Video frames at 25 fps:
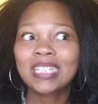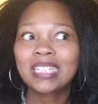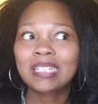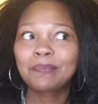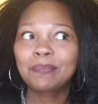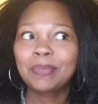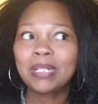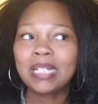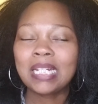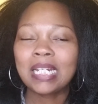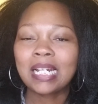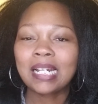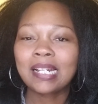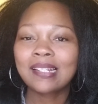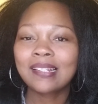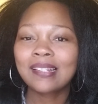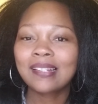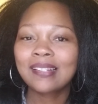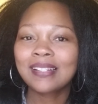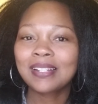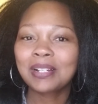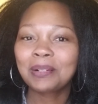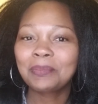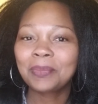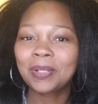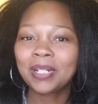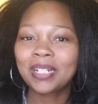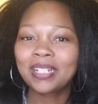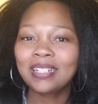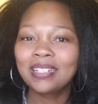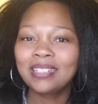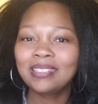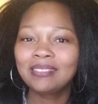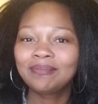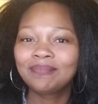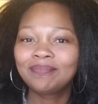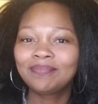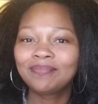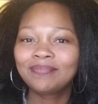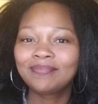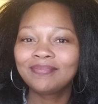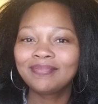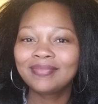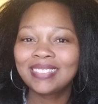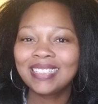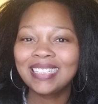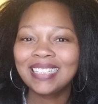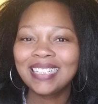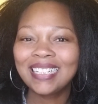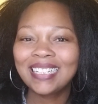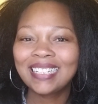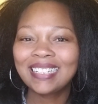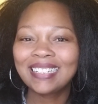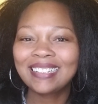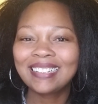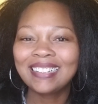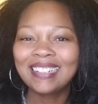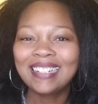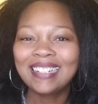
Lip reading: be nice to somebody. Yeah.